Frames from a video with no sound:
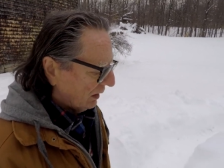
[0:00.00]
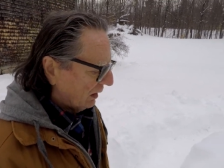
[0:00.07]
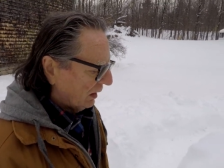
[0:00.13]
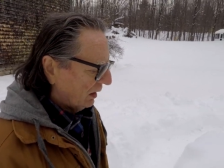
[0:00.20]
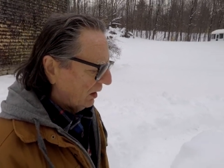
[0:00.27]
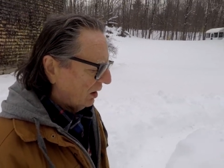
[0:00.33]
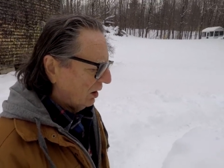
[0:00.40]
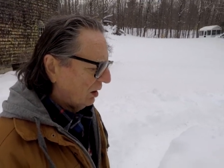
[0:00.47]

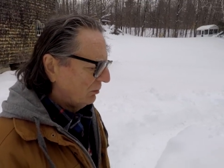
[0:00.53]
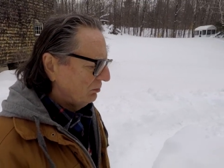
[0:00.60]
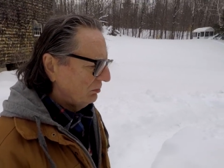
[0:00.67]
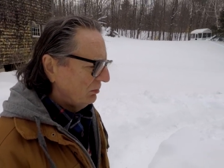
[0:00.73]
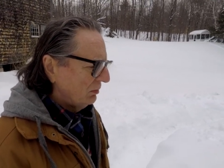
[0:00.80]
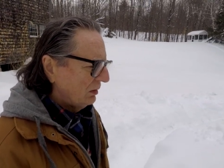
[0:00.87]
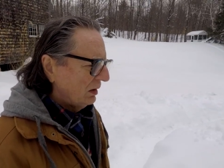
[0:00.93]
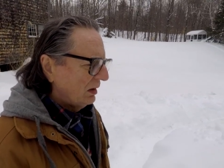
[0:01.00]

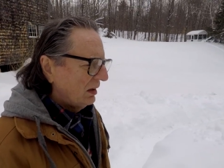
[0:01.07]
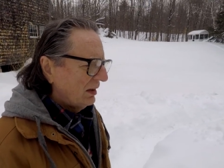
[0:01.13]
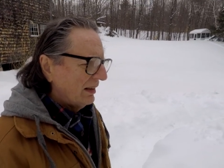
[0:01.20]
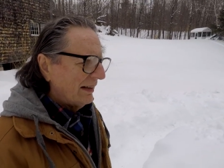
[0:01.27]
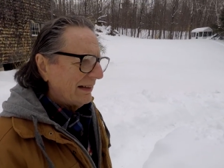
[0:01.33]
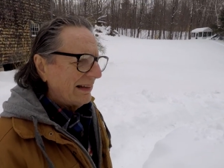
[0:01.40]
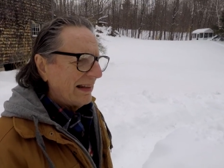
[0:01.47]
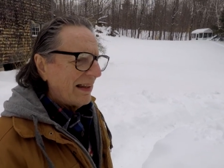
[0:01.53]
Um,
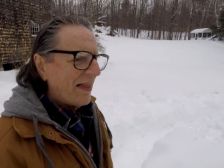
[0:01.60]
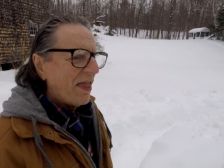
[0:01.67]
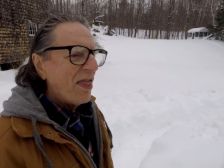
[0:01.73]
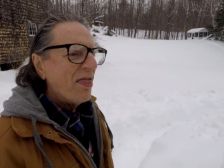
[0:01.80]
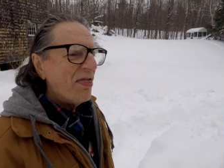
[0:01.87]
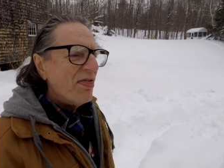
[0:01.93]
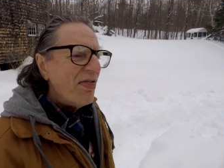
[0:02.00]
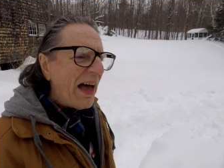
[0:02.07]

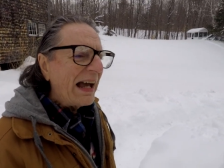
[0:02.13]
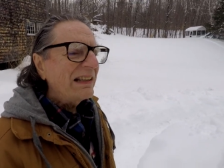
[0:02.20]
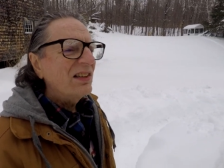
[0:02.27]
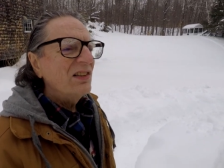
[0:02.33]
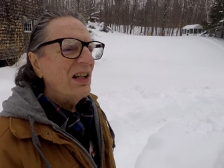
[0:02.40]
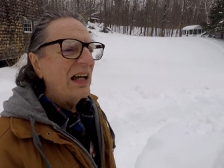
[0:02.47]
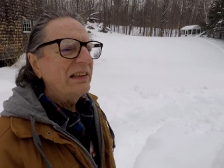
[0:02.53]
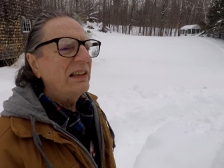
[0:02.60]

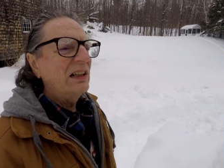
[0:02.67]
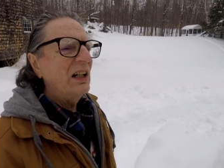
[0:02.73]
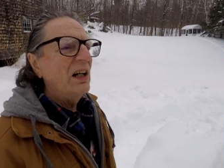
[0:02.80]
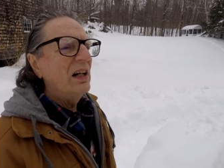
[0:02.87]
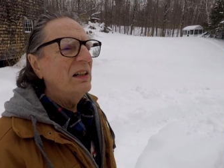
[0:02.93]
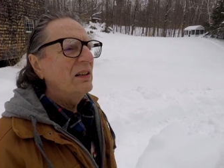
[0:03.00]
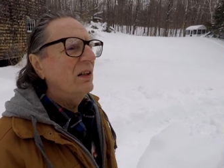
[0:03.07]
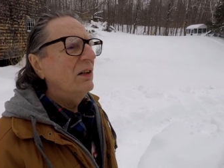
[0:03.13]
that's not the
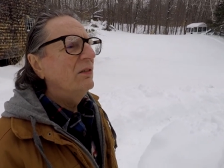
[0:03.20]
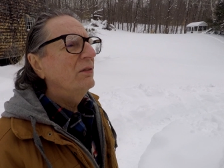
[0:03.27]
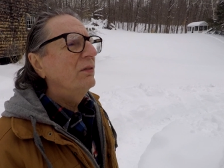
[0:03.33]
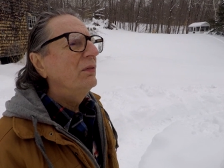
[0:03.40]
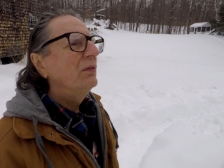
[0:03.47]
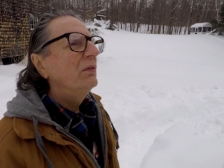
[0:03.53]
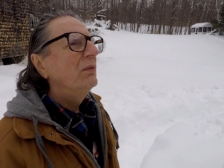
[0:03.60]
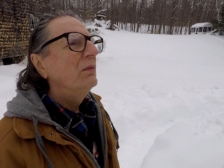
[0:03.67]
kind of
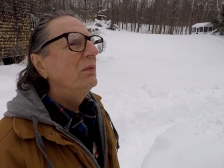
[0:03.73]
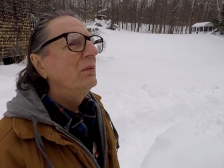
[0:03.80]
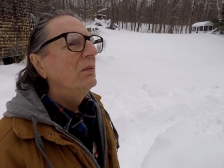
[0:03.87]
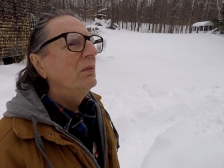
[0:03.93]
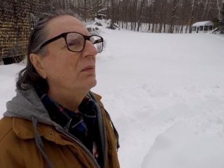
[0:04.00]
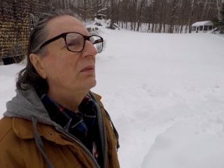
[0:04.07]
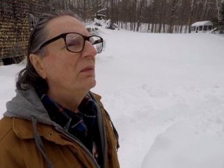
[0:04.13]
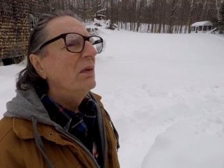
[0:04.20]

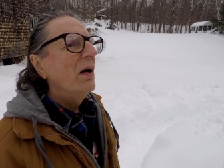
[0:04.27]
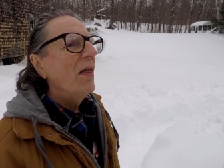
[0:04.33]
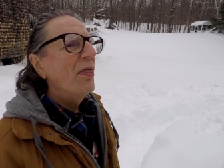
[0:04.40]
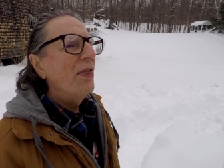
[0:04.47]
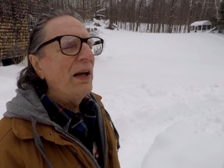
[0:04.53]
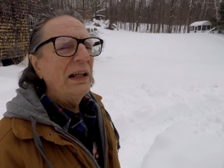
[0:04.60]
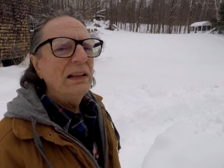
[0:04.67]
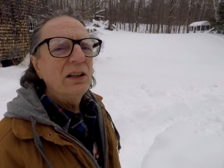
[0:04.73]

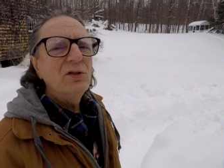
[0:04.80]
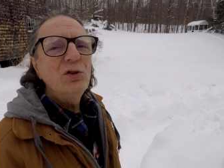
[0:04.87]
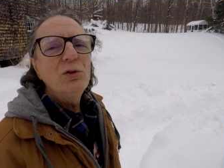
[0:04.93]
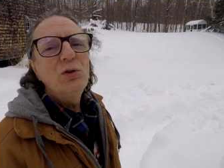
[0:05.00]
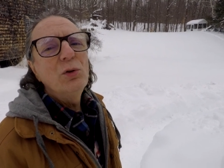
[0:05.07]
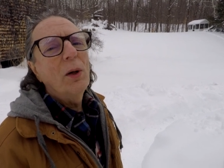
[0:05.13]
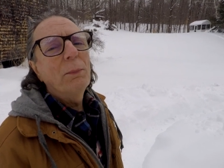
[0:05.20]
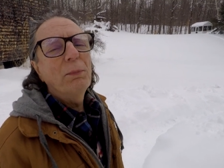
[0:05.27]
thing that you
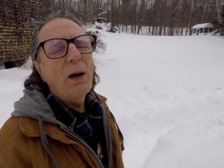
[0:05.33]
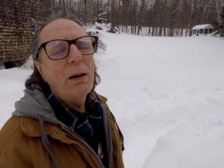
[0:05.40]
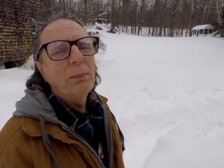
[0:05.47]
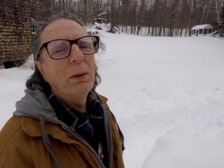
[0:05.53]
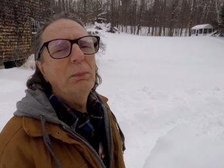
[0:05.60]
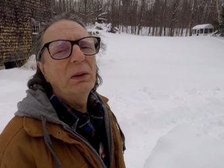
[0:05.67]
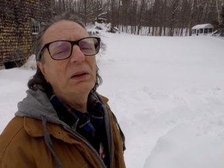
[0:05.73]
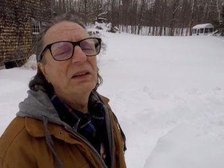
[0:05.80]
do a
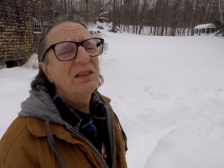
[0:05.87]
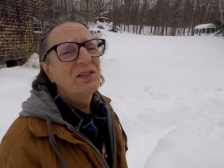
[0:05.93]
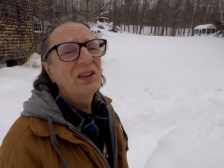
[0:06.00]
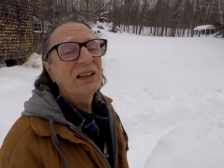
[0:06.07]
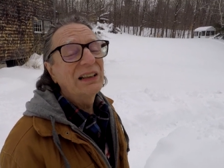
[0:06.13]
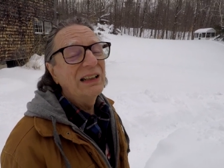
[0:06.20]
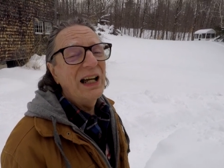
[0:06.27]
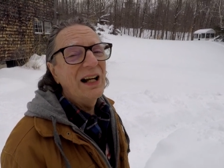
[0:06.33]

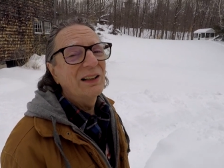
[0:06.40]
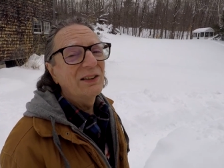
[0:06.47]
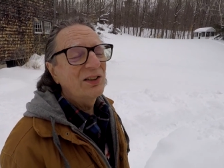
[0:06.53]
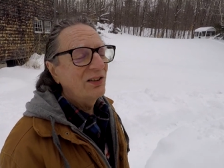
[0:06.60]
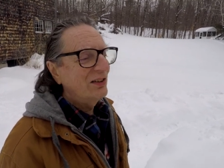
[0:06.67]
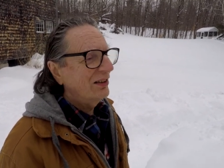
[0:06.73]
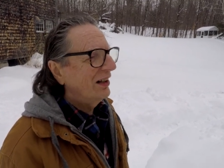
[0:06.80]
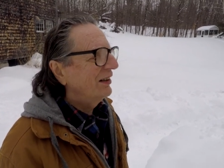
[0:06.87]
probabilistic
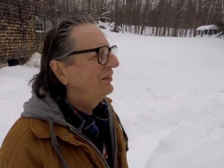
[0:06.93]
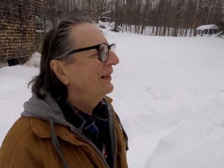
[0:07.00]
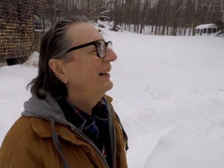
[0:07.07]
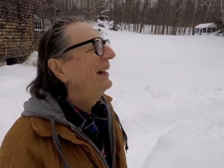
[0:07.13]
analysis of.